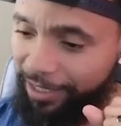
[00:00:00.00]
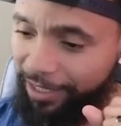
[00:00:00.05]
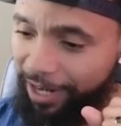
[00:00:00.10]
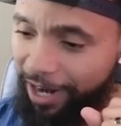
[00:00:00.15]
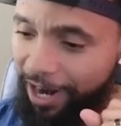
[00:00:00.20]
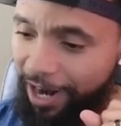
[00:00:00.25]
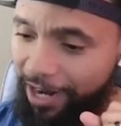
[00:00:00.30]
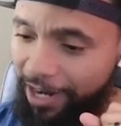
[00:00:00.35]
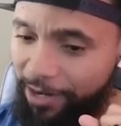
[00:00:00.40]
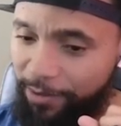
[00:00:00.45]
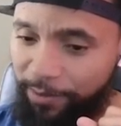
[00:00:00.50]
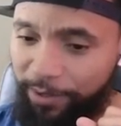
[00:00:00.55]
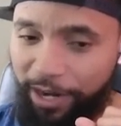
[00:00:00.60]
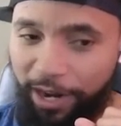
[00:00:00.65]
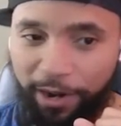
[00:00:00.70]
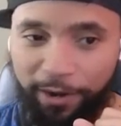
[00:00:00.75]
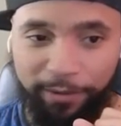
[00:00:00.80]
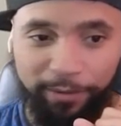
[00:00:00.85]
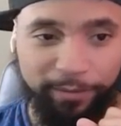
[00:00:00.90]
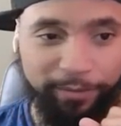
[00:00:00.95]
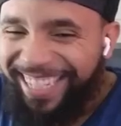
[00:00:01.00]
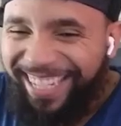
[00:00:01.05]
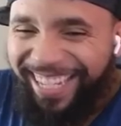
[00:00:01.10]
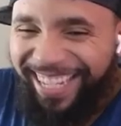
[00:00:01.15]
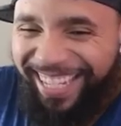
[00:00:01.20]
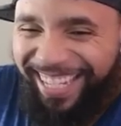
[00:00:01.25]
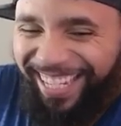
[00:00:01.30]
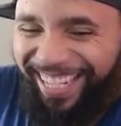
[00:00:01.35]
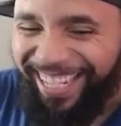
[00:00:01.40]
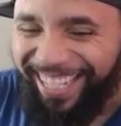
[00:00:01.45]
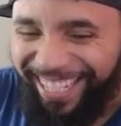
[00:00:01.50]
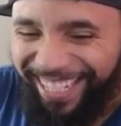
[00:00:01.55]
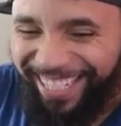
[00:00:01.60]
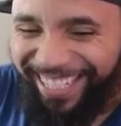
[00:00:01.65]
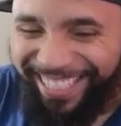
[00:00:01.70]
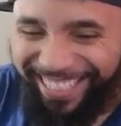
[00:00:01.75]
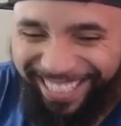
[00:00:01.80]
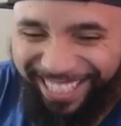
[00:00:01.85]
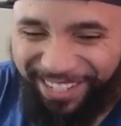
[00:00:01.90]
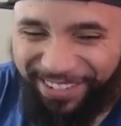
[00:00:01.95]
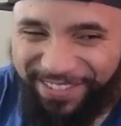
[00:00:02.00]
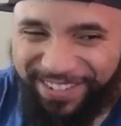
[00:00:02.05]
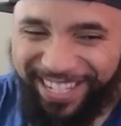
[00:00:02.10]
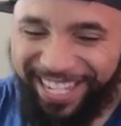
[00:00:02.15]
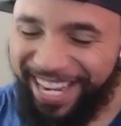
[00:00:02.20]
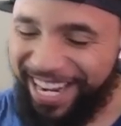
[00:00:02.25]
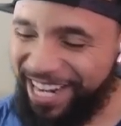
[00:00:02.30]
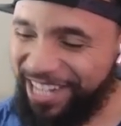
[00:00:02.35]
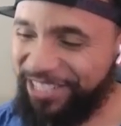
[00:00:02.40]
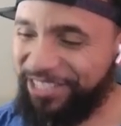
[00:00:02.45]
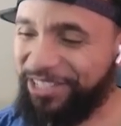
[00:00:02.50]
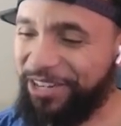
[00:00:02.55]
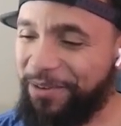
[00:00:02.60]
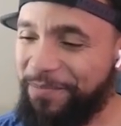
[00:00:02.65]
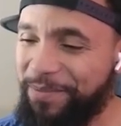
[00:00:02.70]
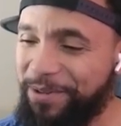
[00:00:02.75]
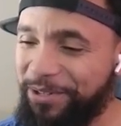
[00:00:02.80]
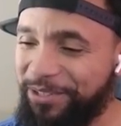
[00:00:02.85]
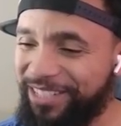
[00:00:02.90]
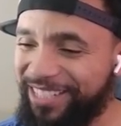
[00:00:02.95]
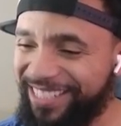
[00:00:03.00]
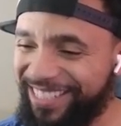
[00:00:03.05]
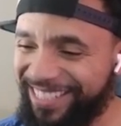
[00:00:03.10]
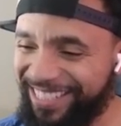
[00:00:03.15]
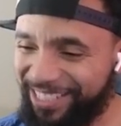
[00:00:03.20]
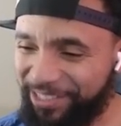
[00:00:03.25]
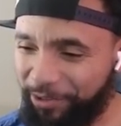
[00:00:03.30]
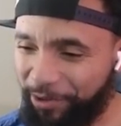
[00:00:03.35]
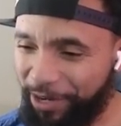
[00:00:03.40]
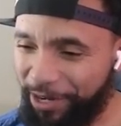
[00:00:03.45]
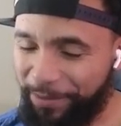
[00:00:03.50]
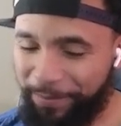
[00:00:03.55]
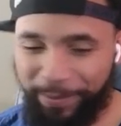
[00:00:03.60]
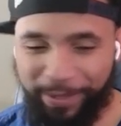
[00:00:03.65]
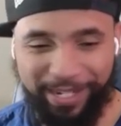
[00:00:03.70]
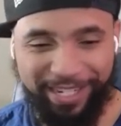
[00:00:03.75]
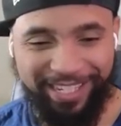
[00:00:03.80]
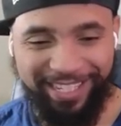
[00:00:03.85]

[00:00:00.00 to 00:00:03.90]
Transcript: All right, here we go. Ah, even the intro music is creepy.